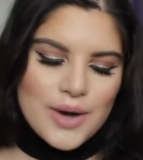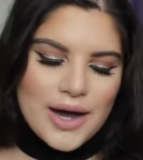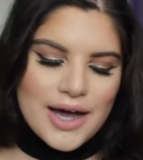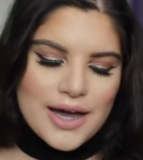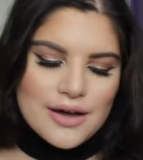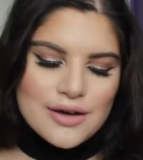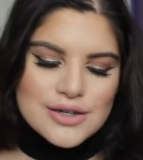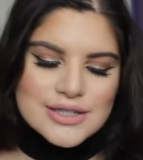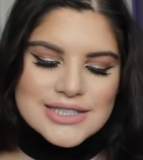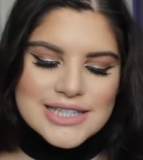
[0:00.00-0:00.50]

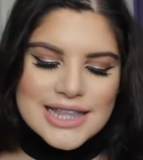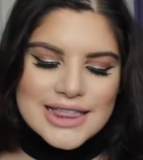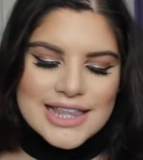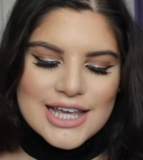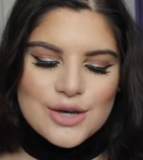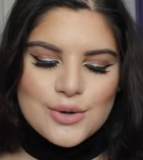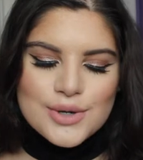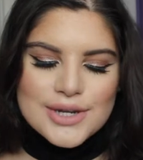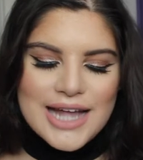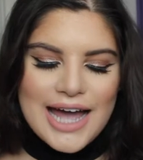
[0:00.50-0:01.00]
Wild
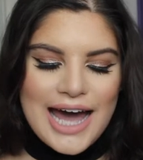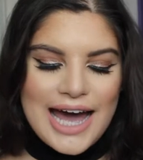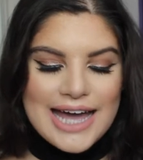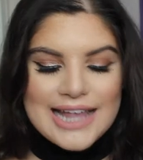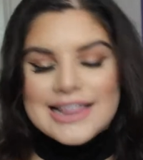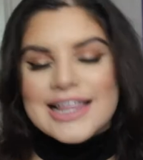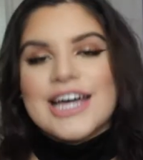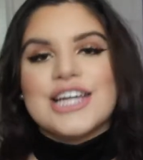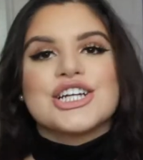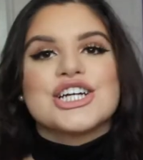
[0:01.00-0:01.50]
liquid
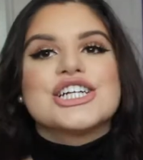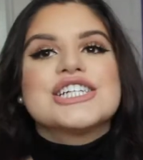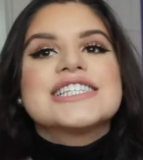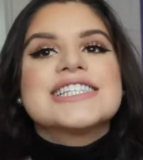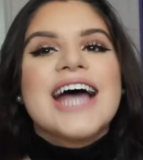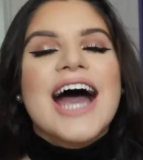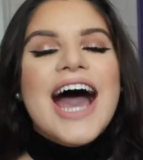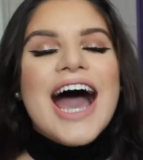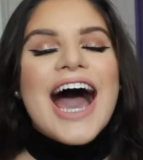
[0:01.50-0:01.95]
eyeliners.